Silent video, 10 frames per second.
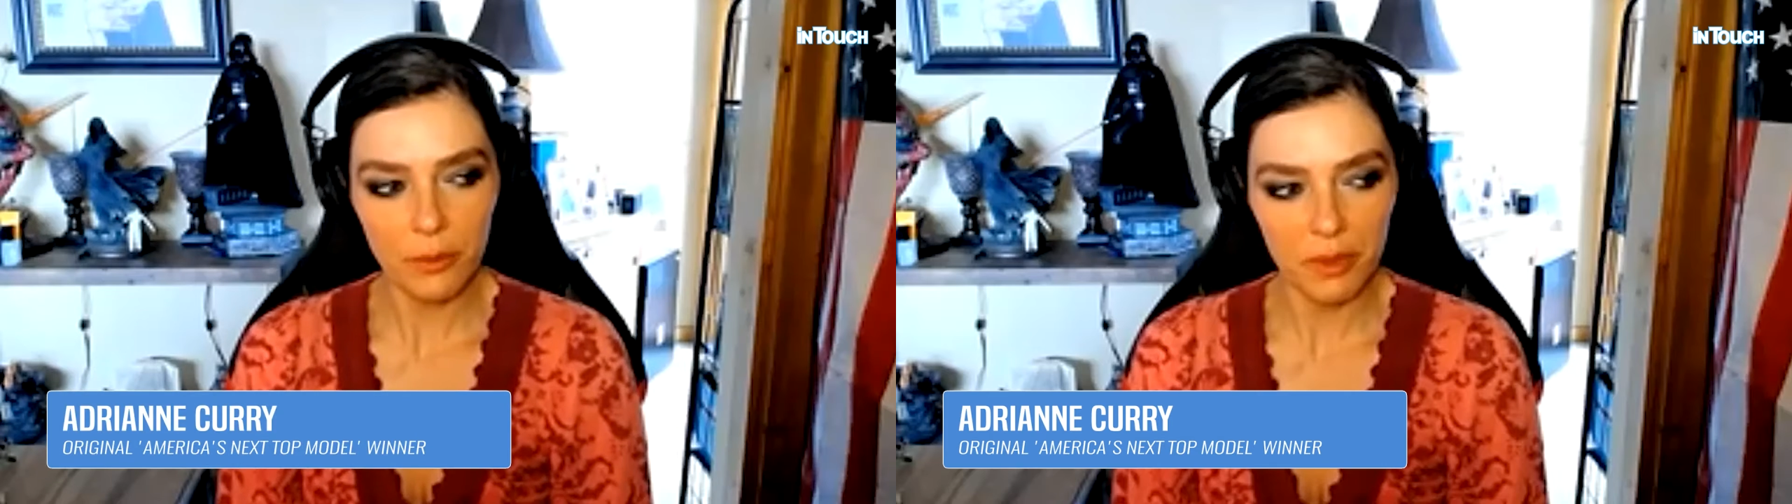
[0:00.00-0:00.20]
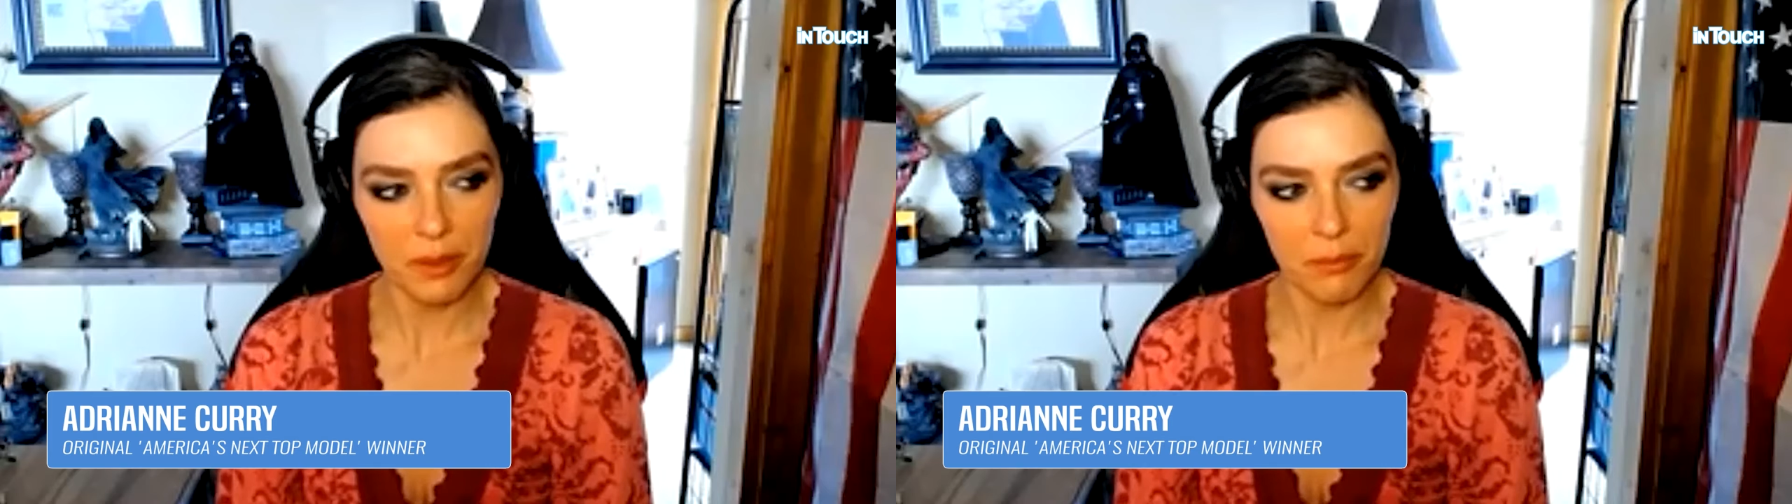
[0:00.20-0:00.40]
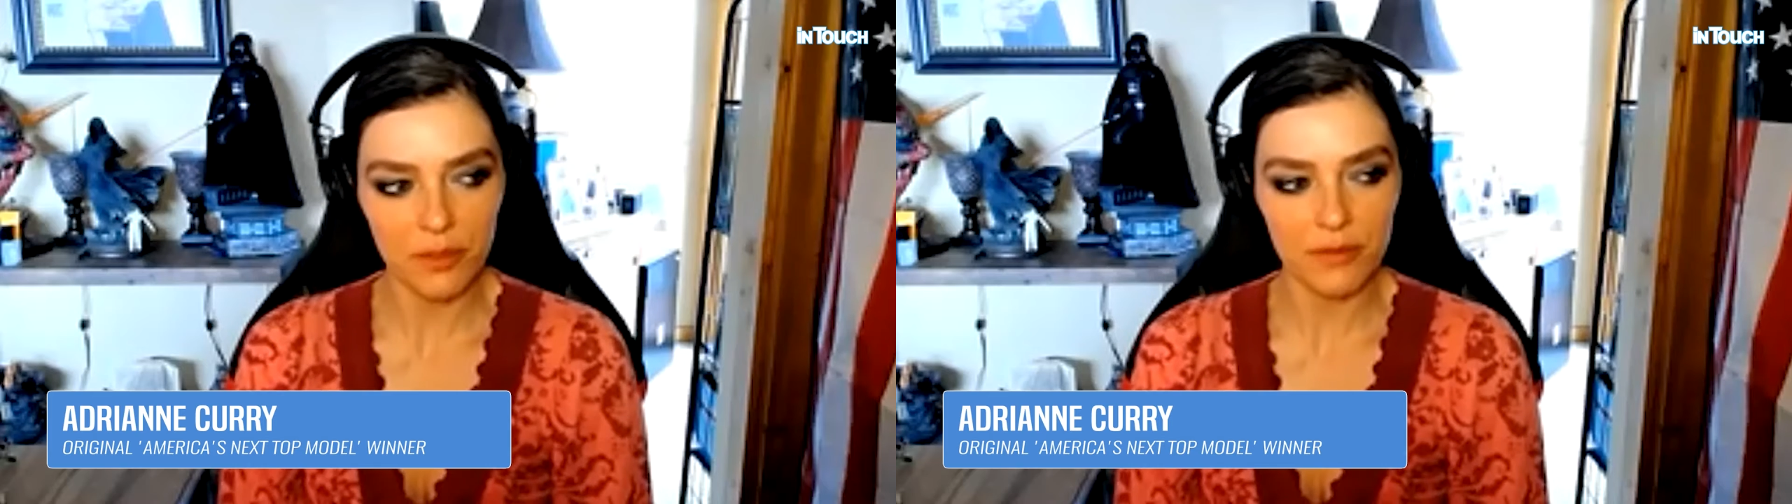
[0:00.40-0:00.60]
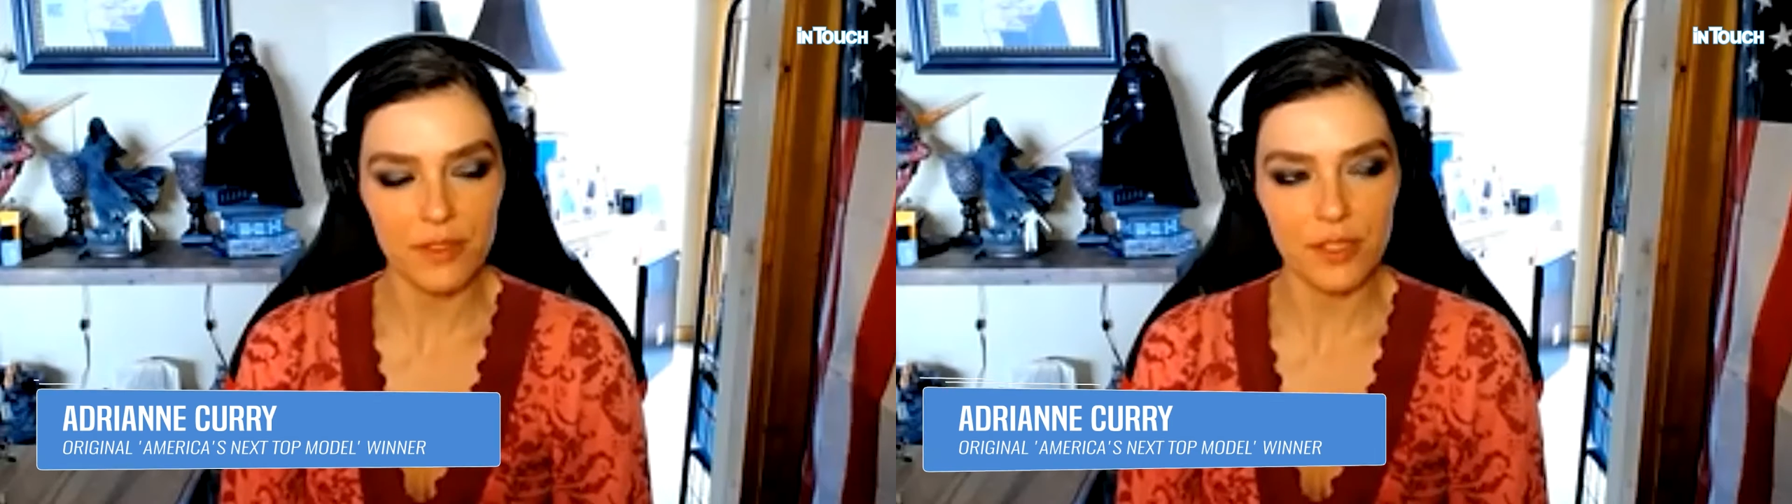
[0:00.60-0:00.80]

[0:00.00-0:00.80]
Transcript: we moved